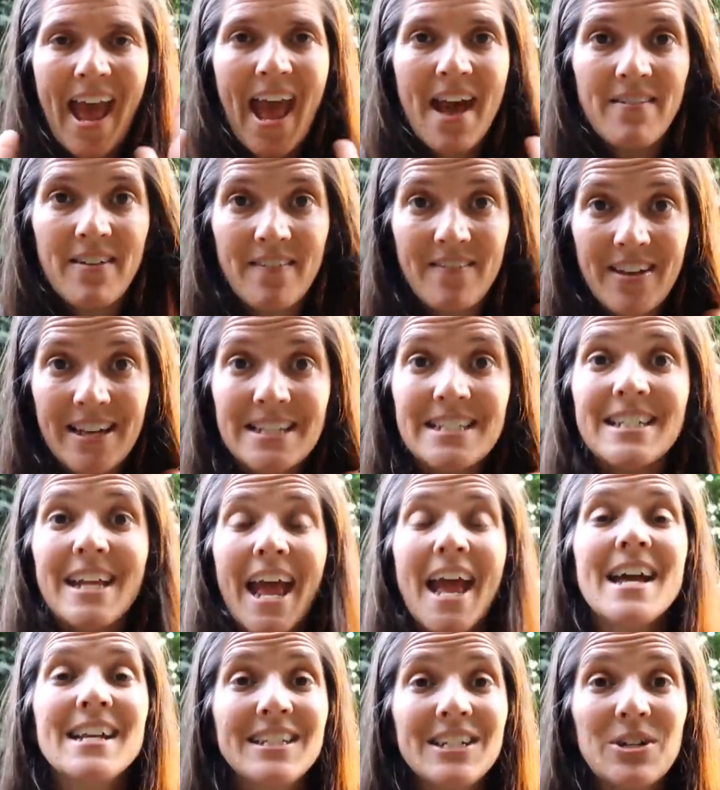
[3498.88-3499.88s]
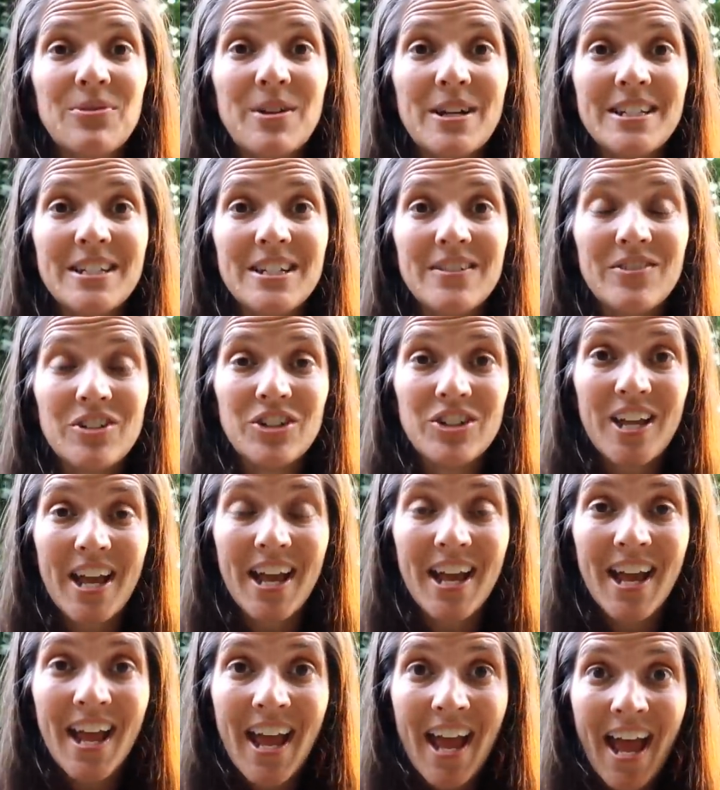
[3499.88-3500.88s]
Have a fantastic rest of your
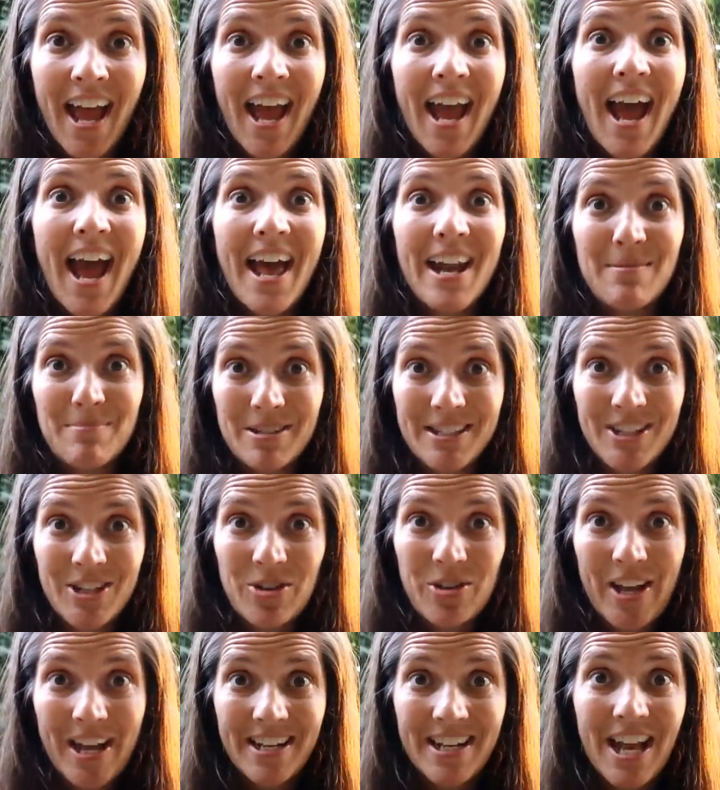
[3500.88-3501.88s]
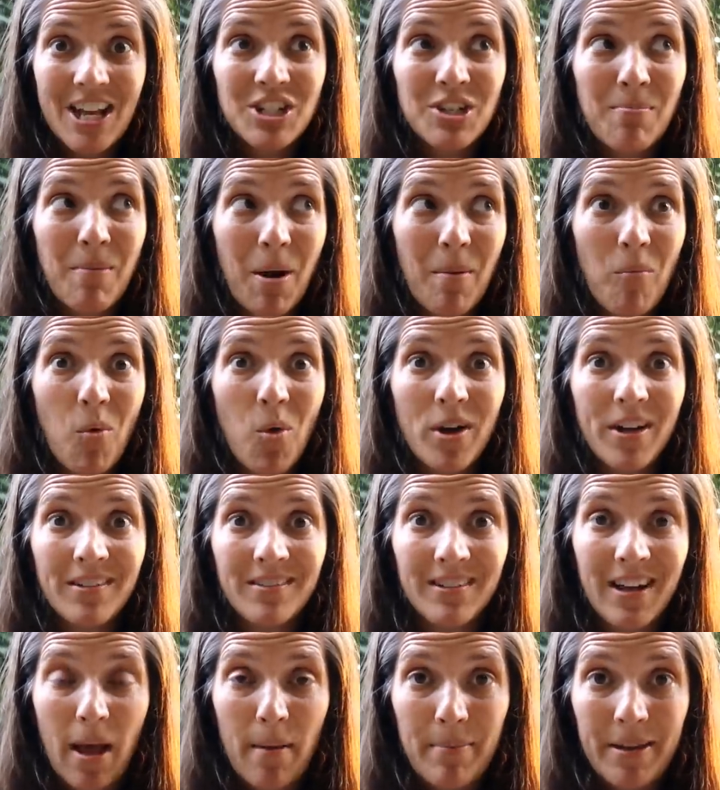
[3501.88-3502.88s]
day, and I'm gonna see you again tomorrow morning.
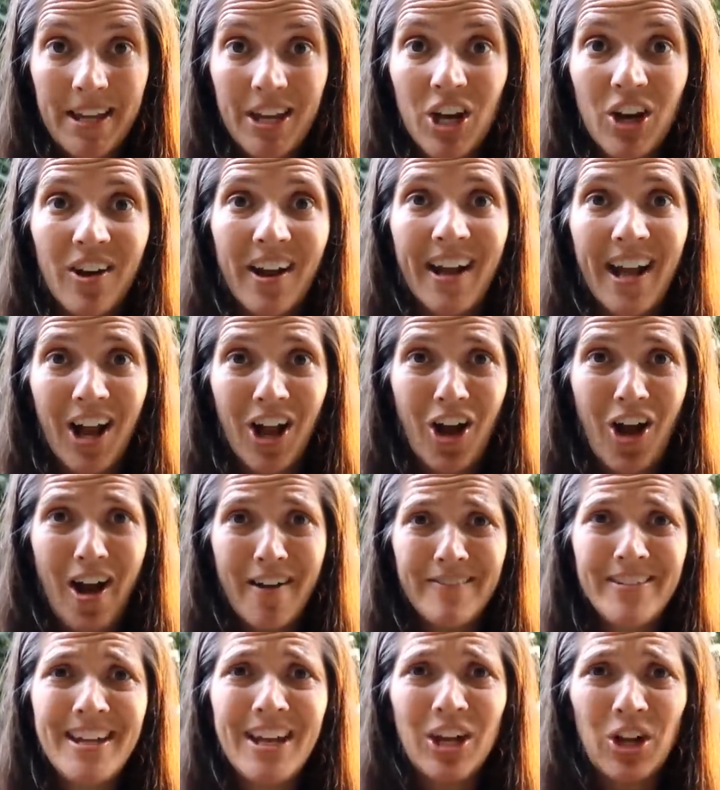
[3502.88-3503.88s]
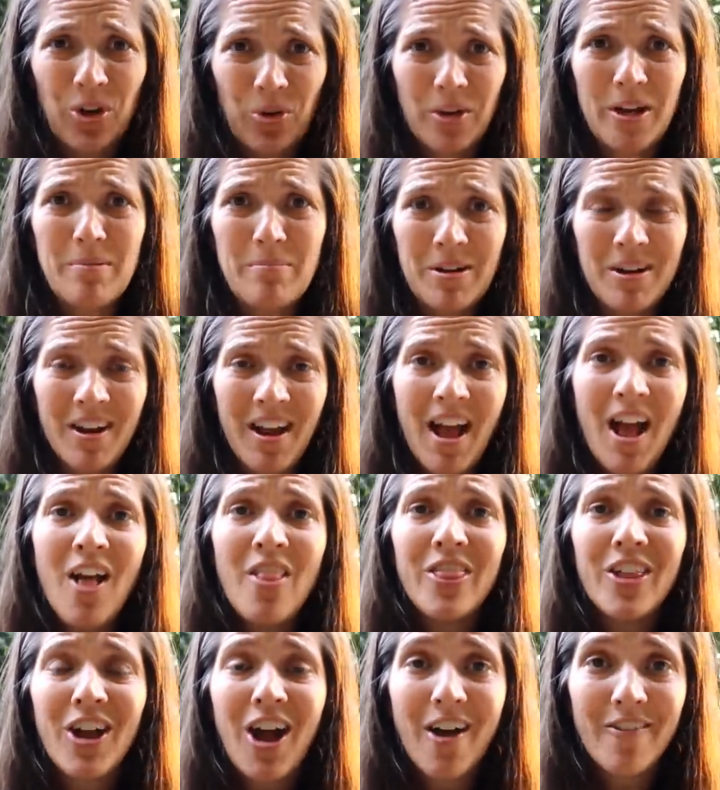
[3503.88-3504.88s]
I'll be here. I got coffee and creamer.
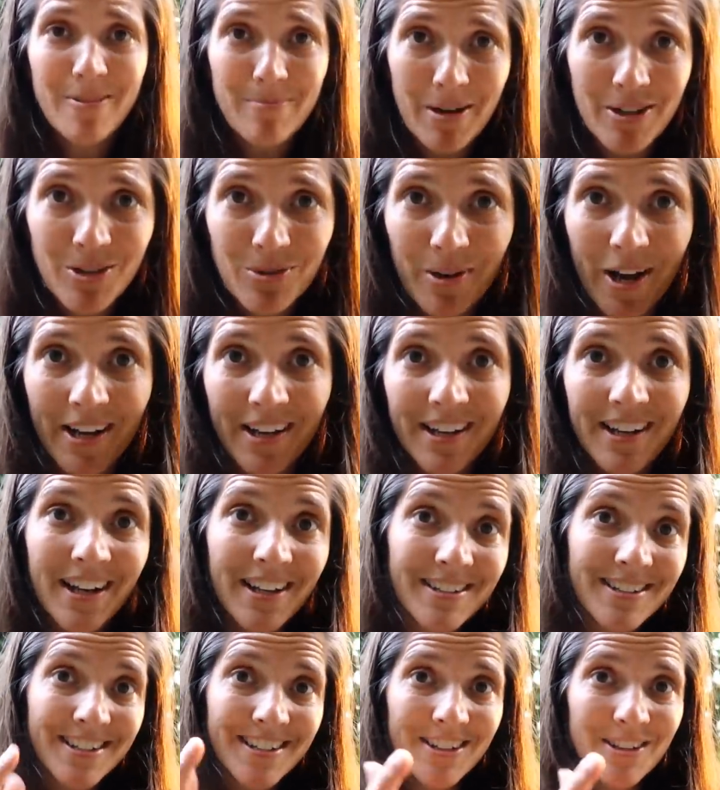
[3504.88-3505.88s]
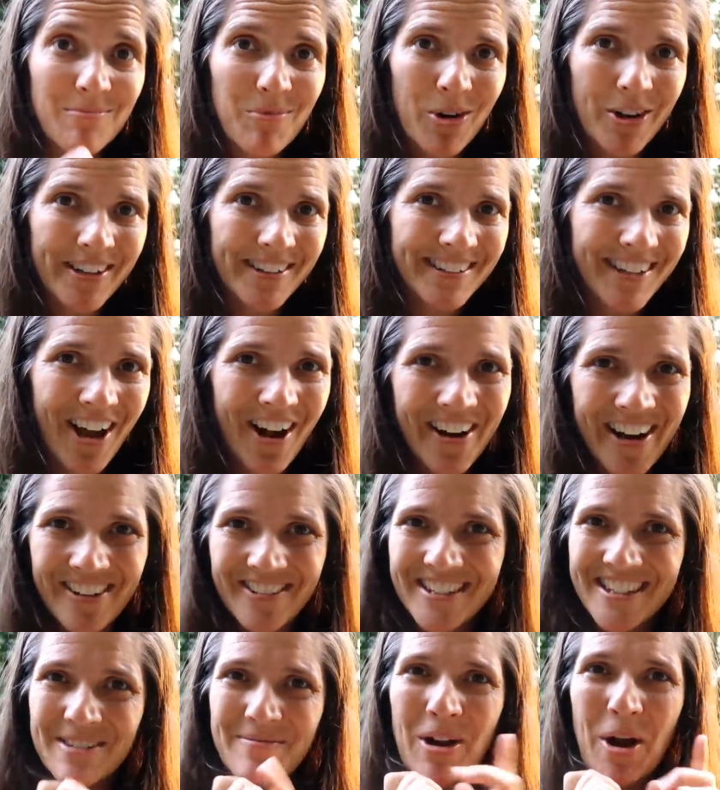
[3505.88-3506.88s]
The coffee pot's ready, and I'll see you in the morning. All right,
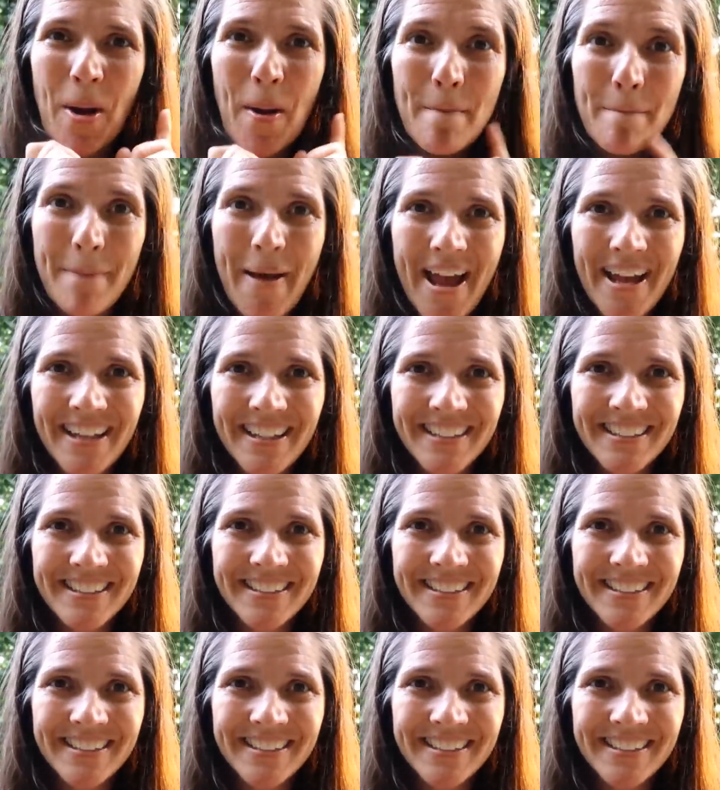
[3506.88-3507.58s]
see you tomorrow. Bye.